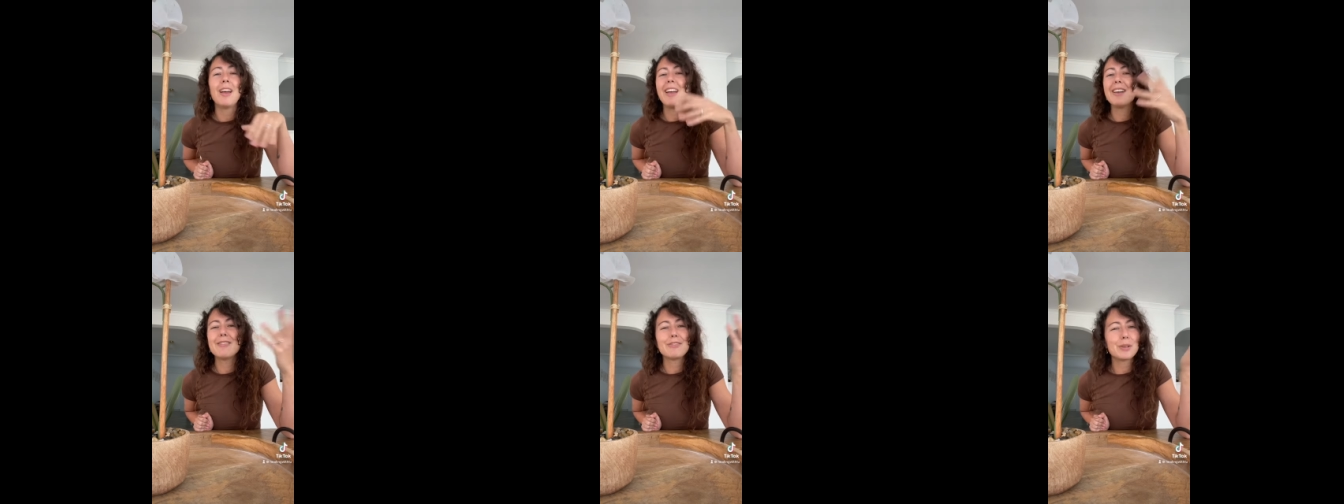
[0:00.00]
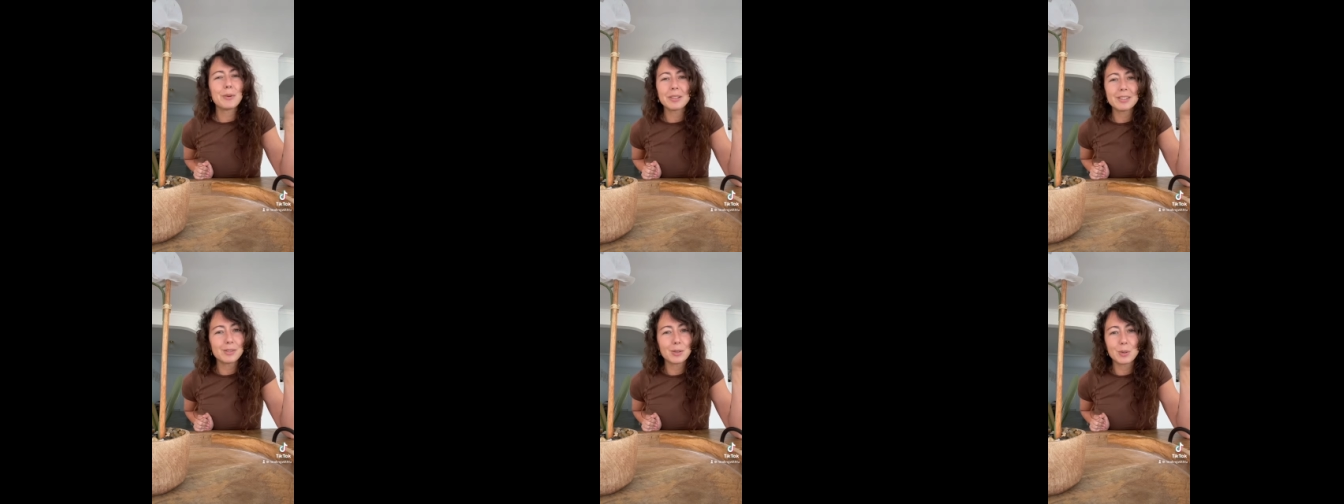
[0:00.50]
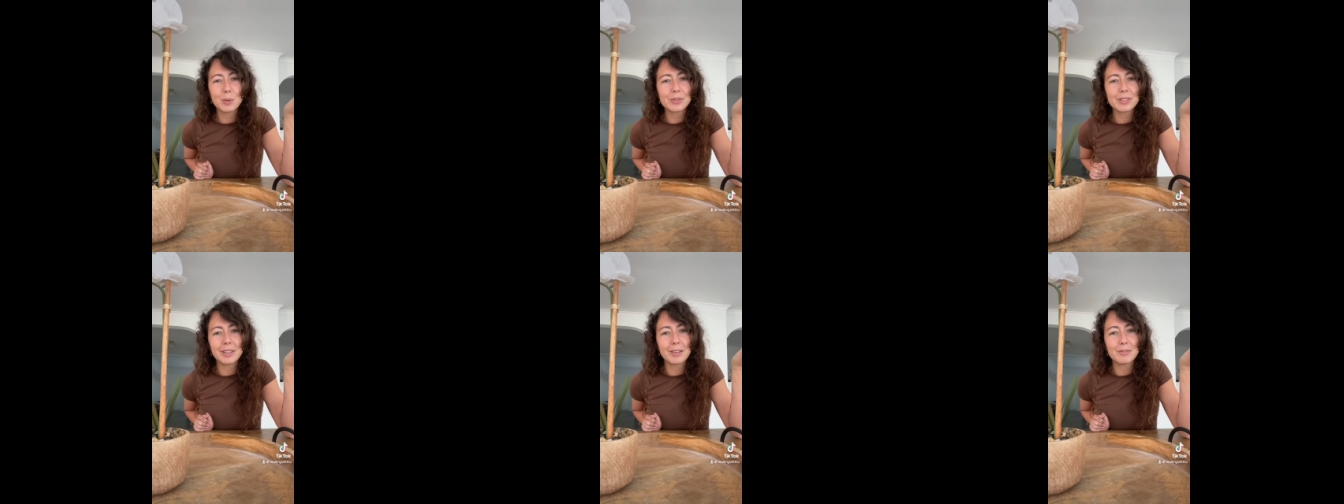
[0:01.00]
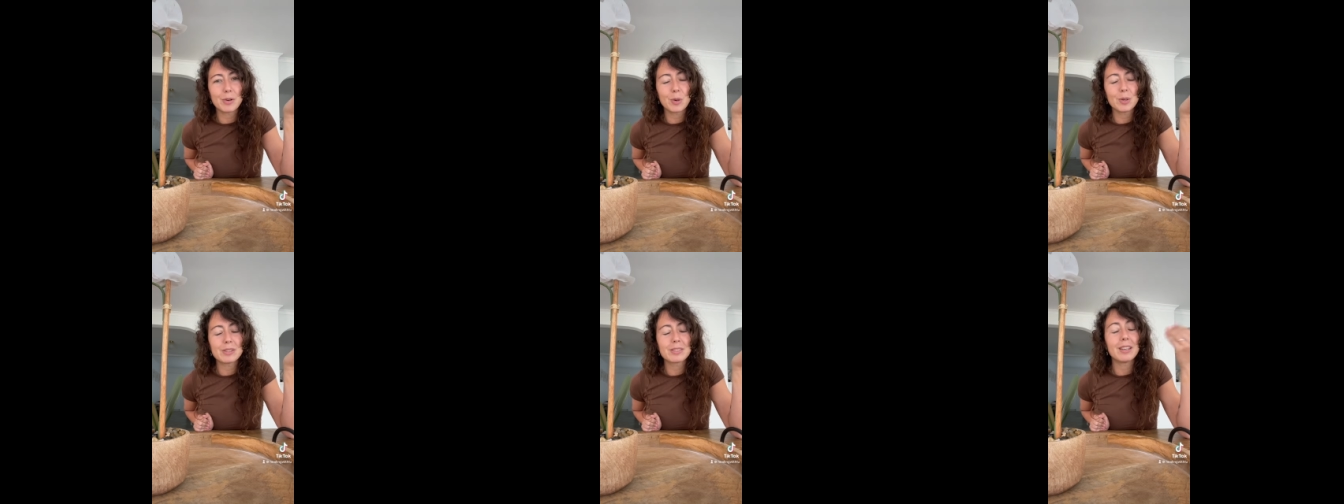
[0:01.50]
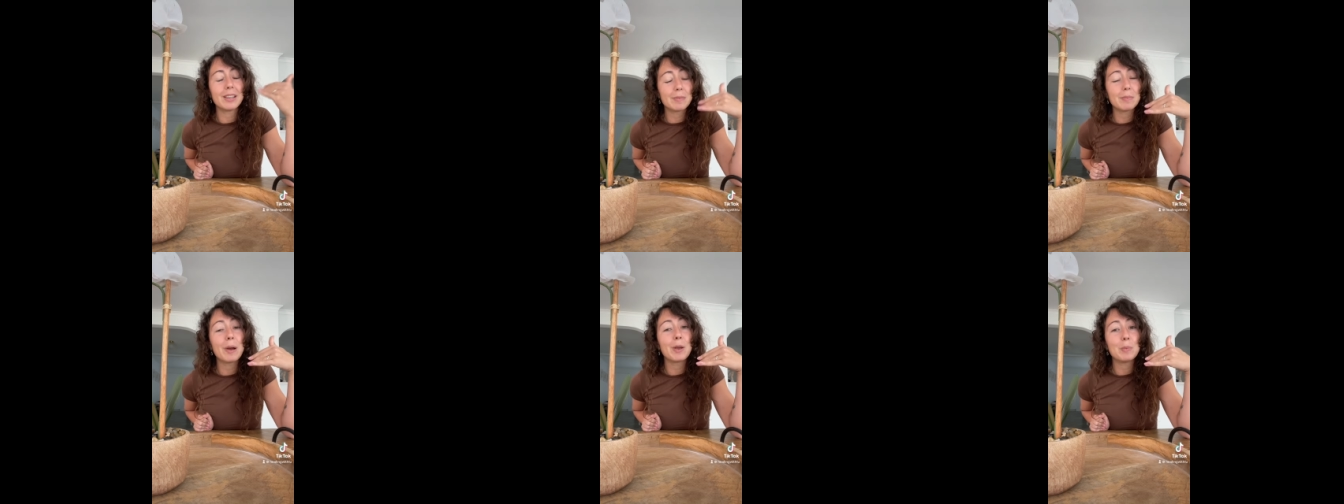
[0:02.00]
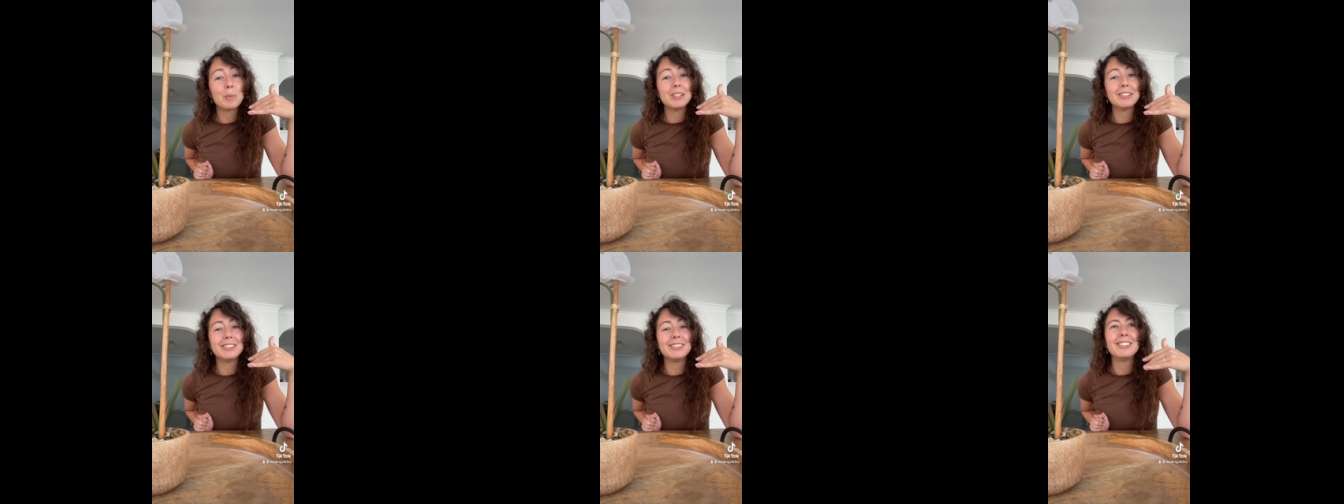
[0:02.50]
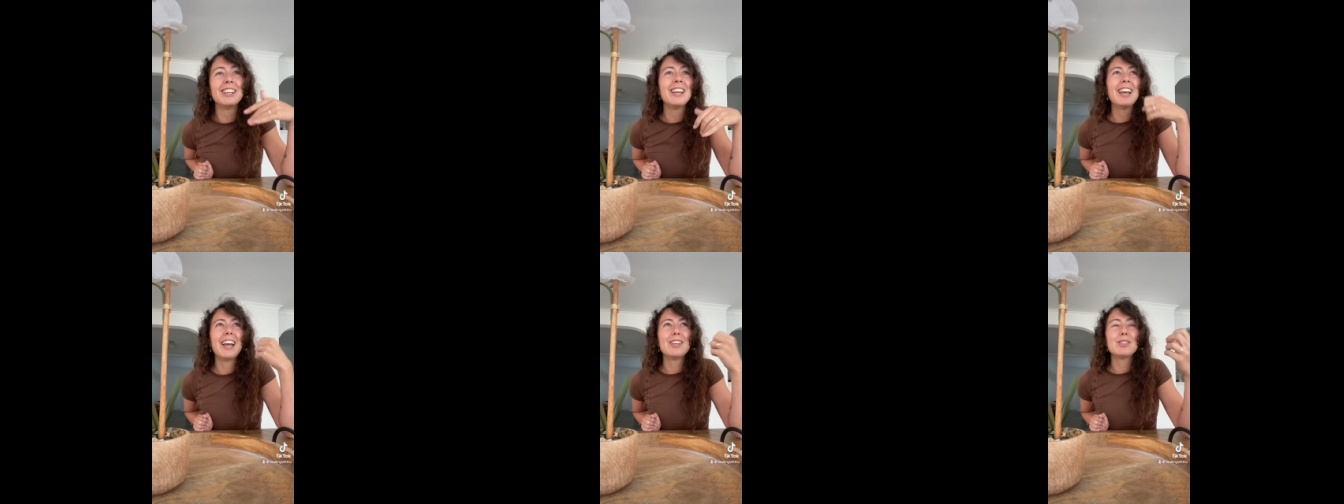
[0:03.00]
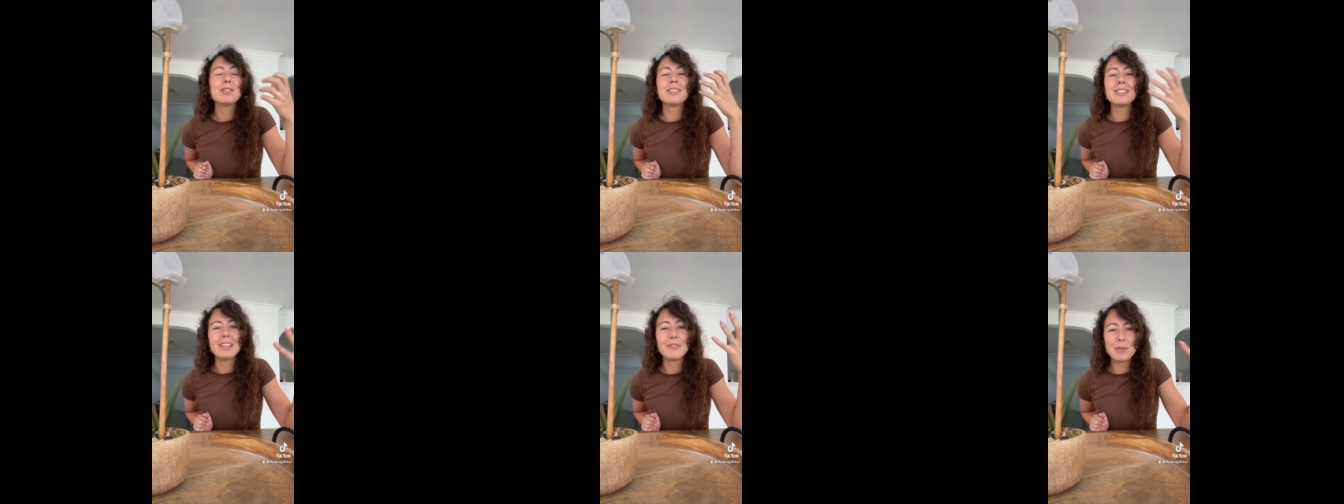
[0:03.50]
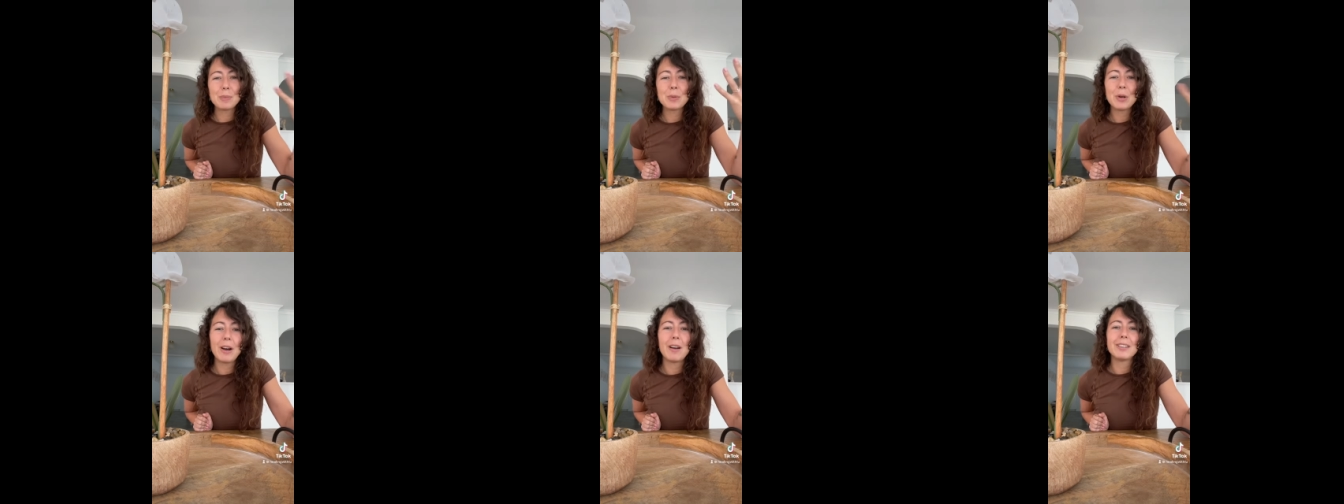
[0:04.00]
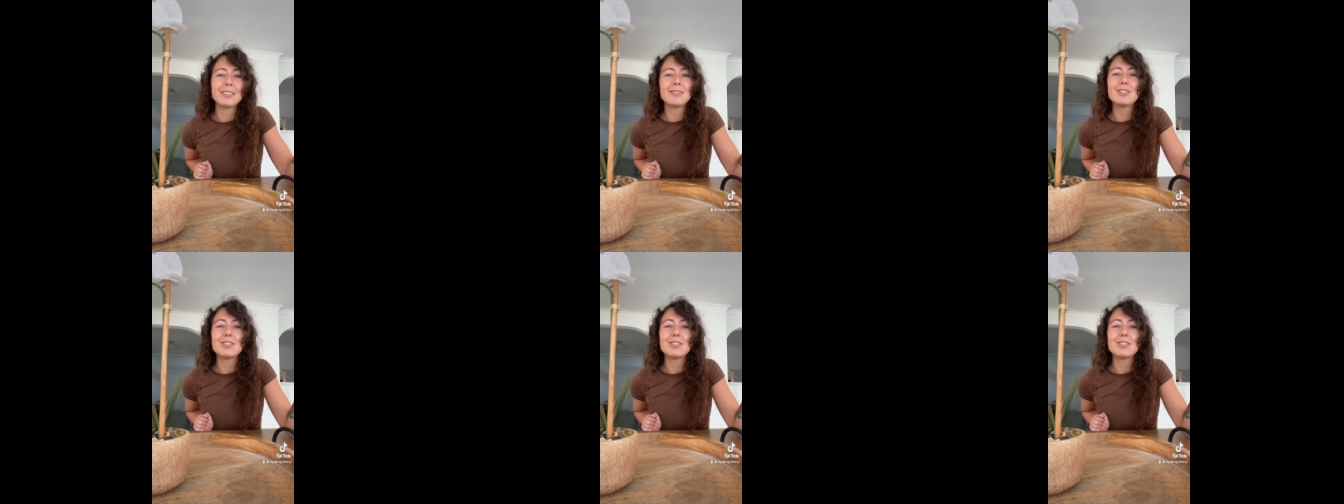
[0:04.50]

everyone has a cool singing voice, in my opinion. And just sing from your heart.